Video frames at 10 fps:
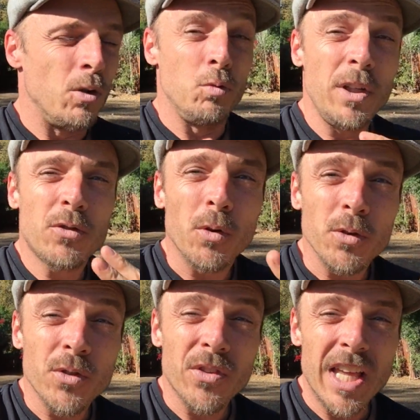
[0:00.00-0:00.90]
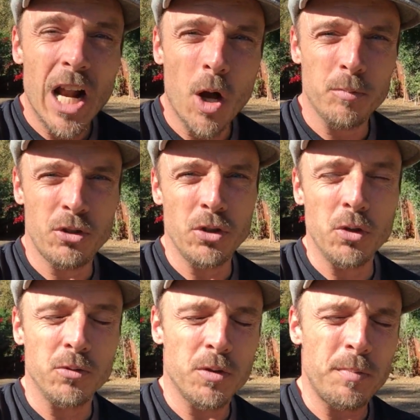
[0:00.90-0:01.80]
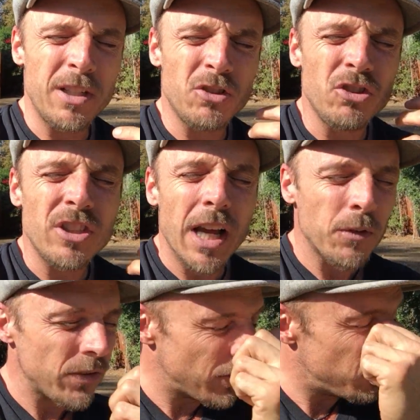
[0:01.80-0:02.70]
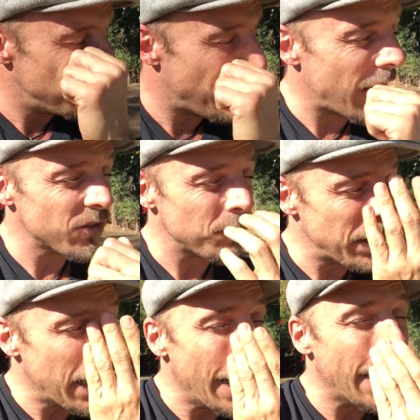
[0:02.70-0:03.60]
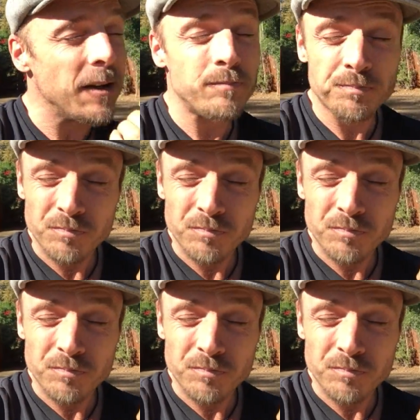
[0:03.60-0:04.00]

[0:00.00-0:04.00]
resources that helps you, to be generous as you possibly can,